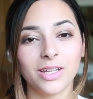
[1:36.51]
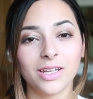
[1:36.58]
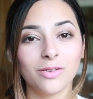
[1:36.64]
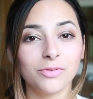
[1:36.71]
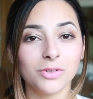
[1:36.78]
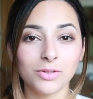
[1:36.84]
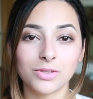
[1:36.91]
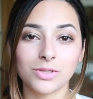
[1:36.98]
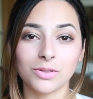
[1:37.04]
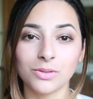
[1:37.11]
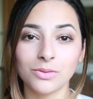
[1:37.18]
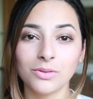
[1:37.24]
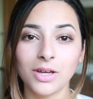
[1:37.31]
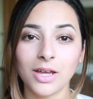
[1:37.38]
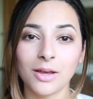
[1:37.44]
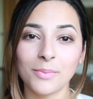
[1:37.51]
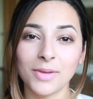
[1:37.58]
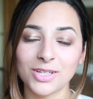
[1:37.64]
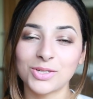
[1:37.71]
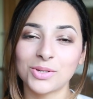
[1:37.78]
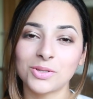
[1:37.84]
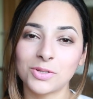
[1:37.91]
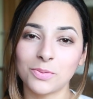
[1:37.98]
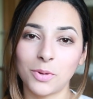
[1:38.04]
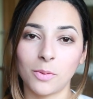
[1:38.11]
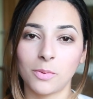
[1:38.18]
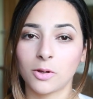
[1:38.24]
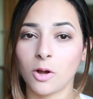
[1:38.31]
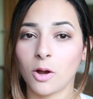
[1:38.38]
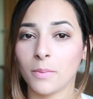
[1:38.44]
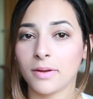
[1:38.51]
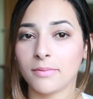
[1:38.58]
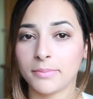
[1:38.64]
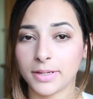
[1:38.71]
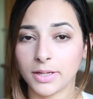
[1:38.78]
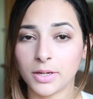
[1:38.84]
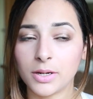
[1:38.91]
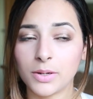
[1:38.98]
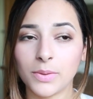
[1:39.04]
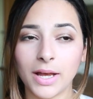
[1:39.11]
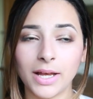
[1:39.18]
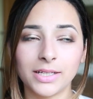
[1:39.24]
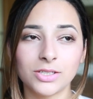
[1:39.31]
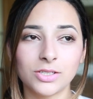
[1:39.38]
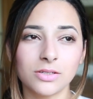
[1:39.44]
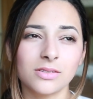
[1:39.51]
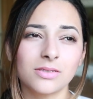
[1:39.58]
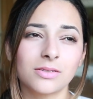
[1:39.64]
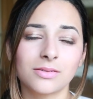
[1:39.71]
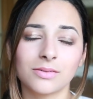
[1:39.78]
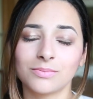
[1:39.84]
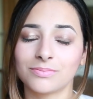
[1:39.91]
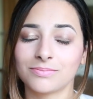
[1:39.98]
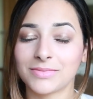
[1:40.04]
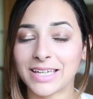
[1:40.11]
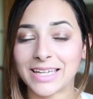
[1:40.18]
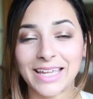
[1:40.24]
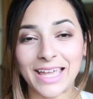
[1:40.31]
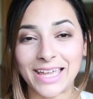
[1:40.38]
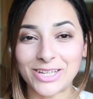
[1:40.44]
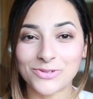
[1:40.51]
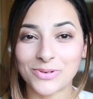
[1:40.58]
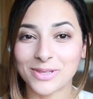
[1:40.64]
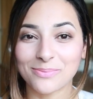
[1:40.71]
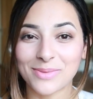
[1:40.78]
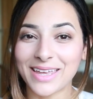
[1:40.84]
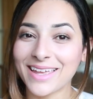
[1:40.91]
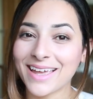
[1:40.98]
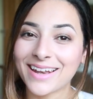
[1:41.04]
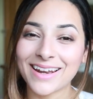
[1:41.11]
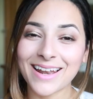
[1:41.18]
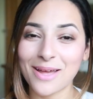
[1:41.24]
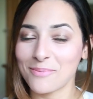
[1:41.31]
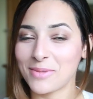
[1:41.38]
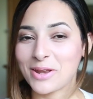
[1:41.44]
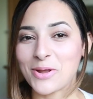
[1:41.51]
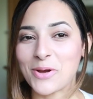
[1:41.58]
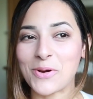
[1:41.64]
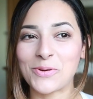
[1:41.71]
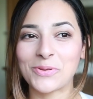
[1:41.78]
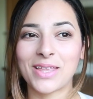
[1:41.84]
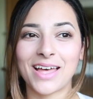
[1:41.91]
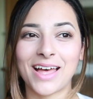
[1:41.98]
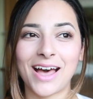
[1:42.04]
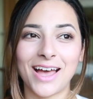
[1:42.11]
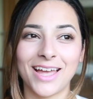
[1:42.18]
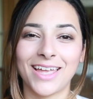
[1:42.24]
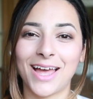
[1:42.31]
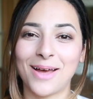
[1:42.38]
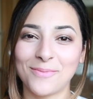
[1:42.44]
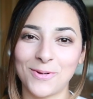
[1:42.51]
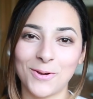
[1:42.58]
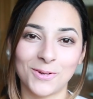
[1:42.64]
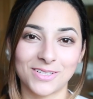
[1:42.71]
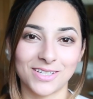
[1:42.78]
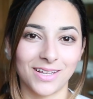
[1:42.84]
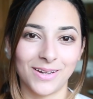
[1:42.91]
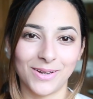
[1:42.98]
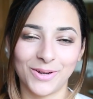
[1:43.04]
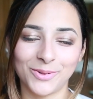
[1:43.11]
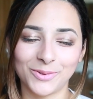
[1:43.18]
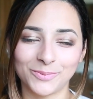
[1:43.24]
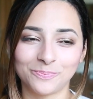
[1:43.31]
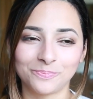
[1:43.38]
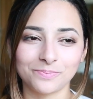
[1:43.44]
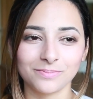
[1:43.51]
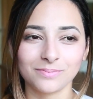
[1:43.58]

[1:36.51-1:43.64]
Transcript: And if you do, make sure to pop a comment below and just engage with me and let me know that I am not alone.